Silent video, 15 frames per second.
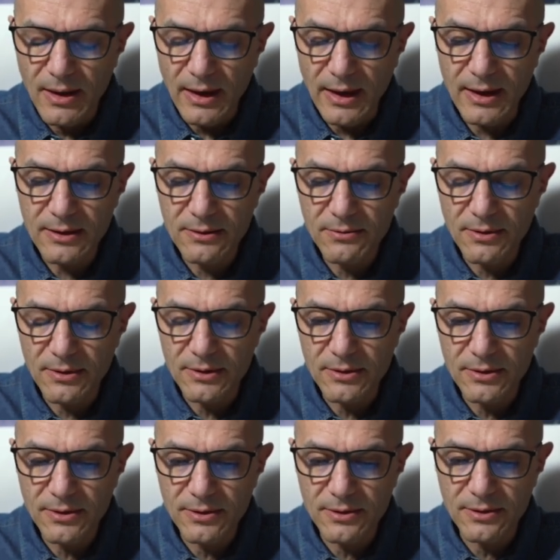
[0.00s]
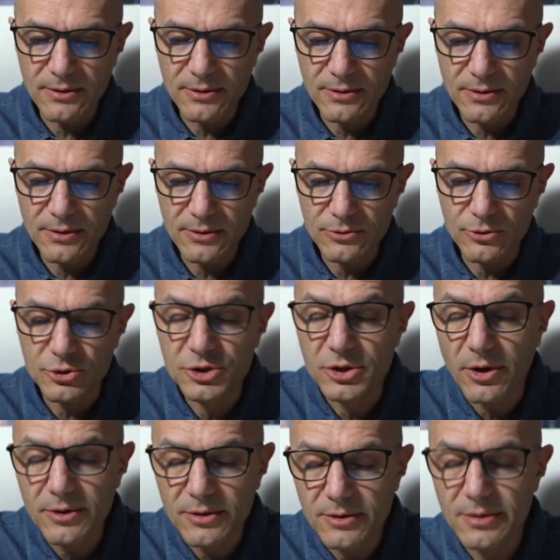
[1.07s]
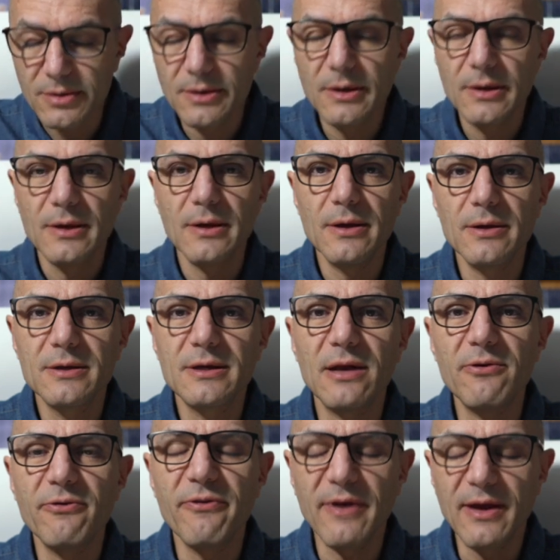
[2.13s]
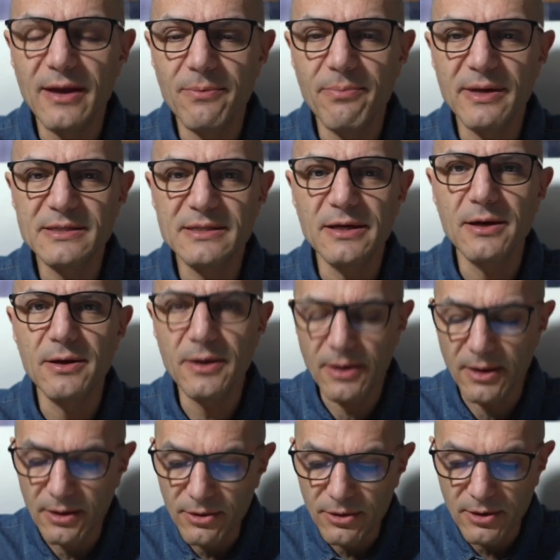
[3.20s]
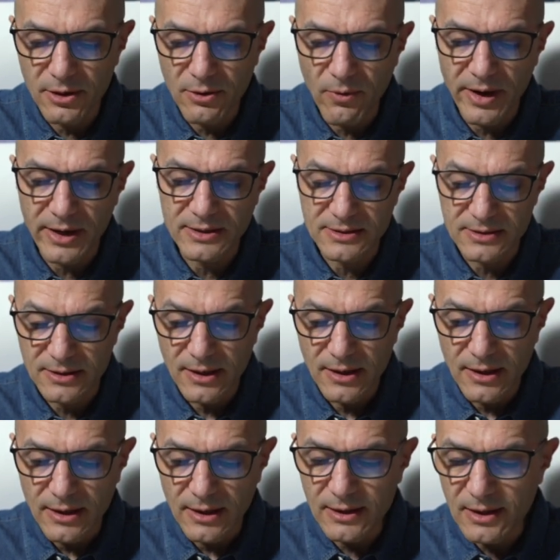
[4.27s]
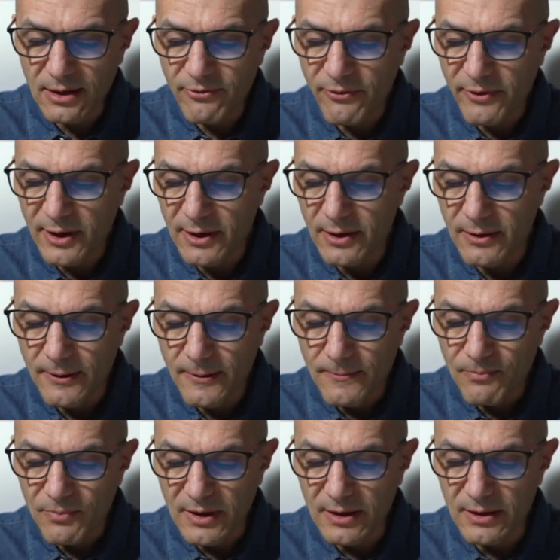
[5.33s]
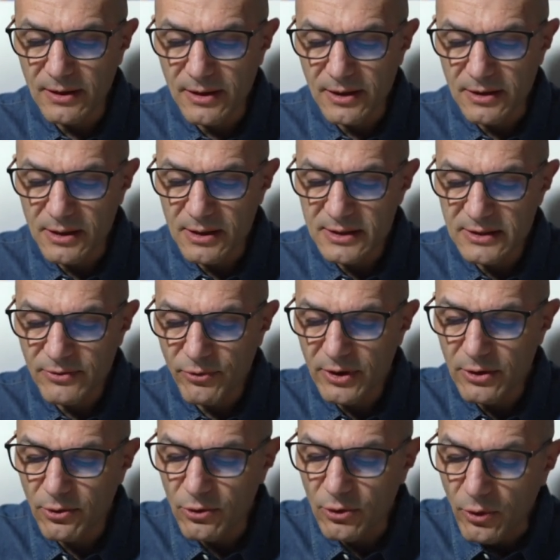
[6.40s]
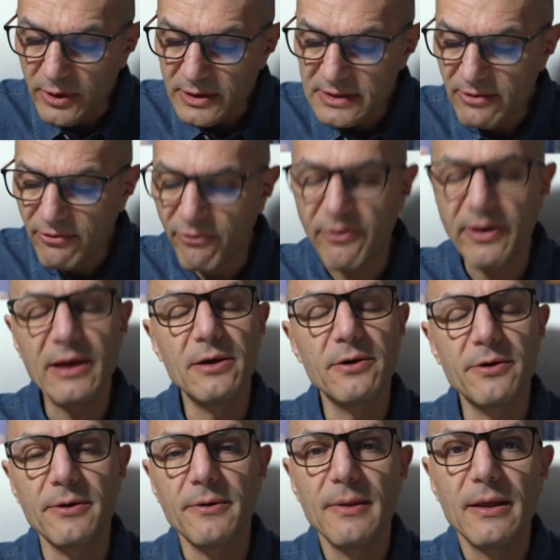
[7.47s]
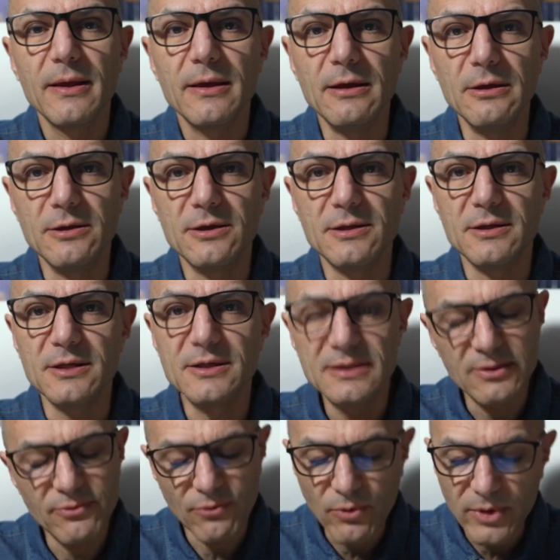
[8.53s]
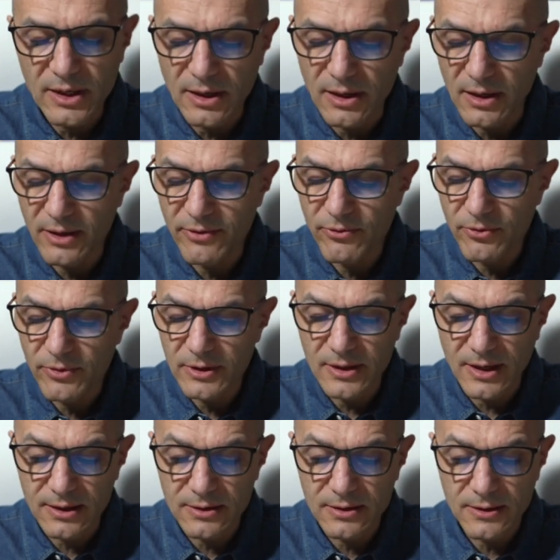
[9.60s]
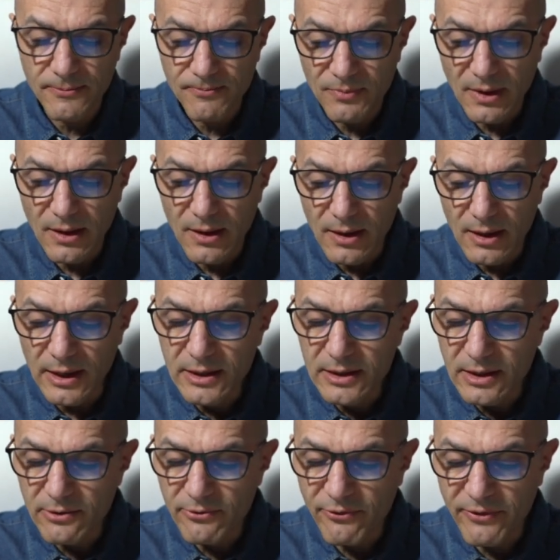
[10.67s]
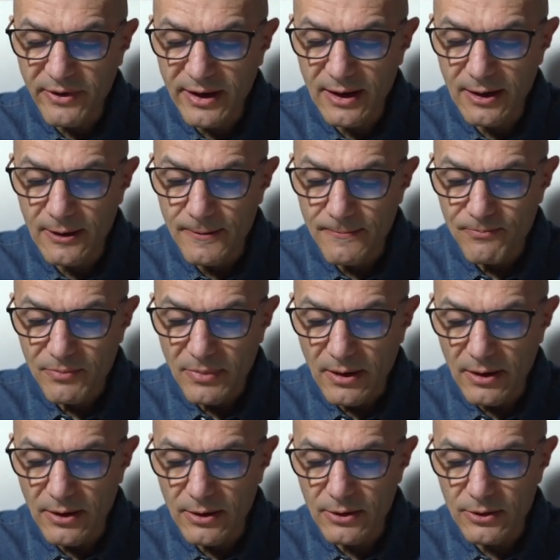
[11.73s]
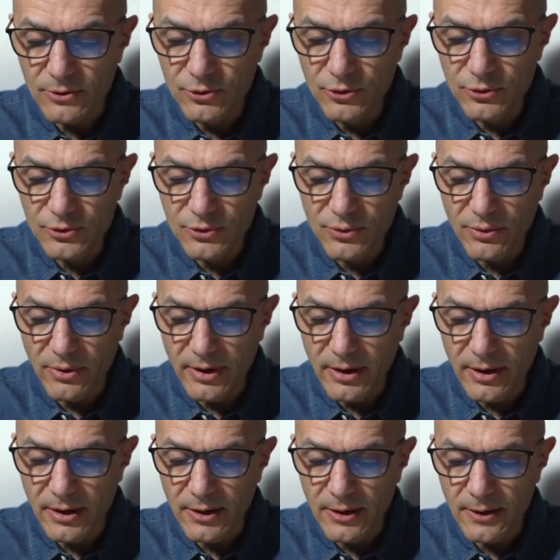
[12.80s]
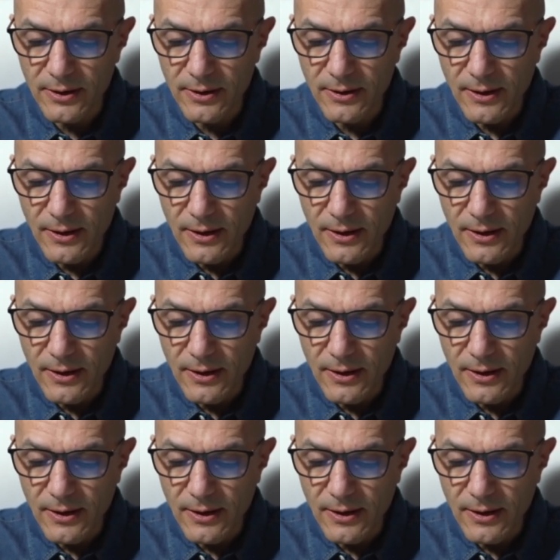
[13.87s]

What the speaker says: And the joint can fail basically in three ways. It can fail in the adhesive, we call cohesive failure in the adhesive. We can live with that. It can fail due to